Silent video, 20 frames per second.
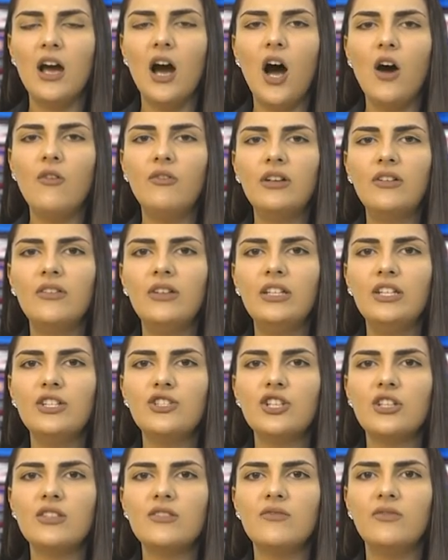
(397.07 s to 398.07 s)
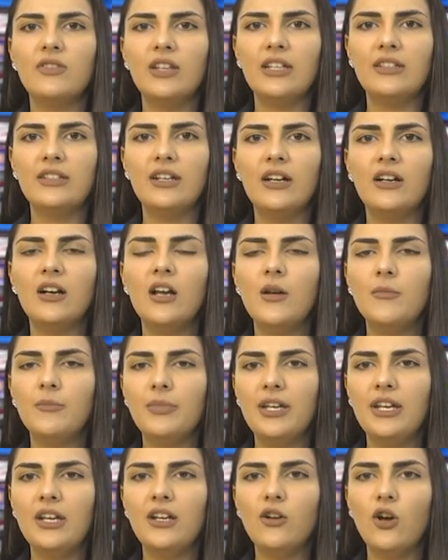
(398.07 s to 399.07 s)
Our religious leader,
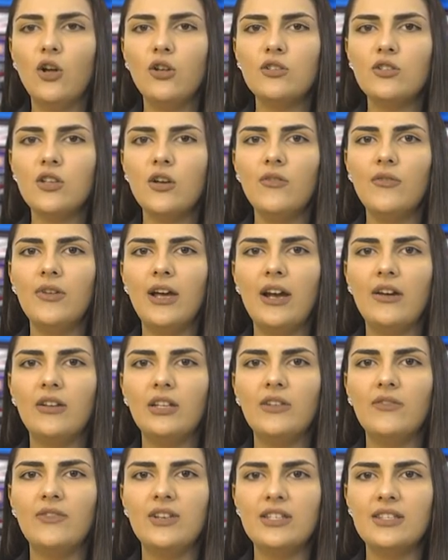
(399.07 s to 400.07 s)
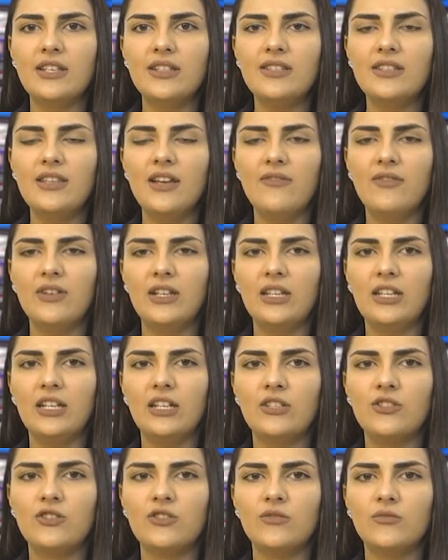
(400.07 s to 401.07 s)
Pierre, also rarely visits the
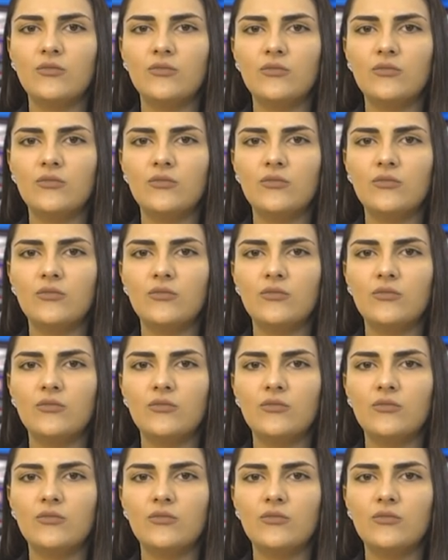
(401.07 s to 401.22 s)
village.